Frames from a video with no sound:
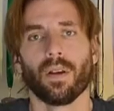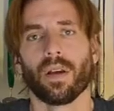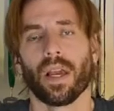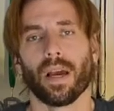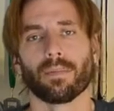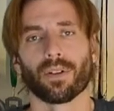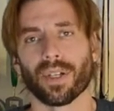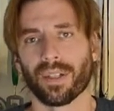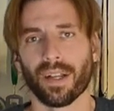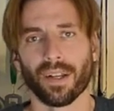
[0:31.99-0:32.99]
hamstring
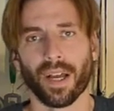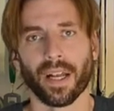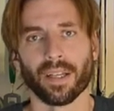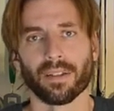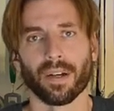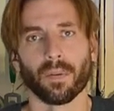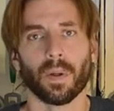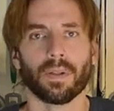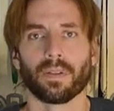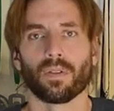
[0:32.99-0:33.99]
tendonitis that
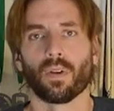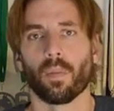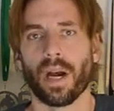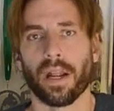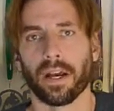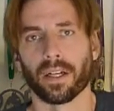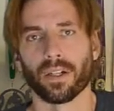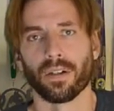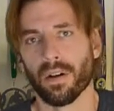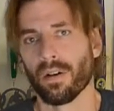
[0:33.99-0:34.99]
was so bad I
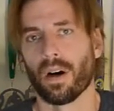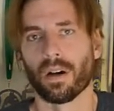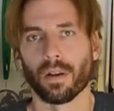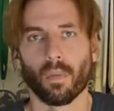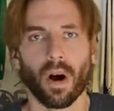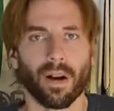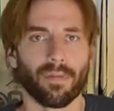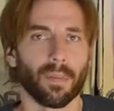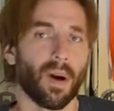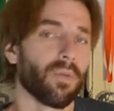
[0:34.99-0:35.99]
could hardly walk
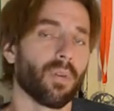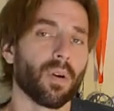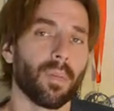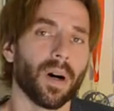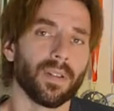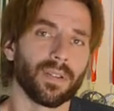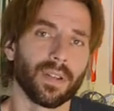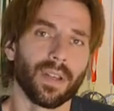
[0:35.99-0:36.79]
for about four months,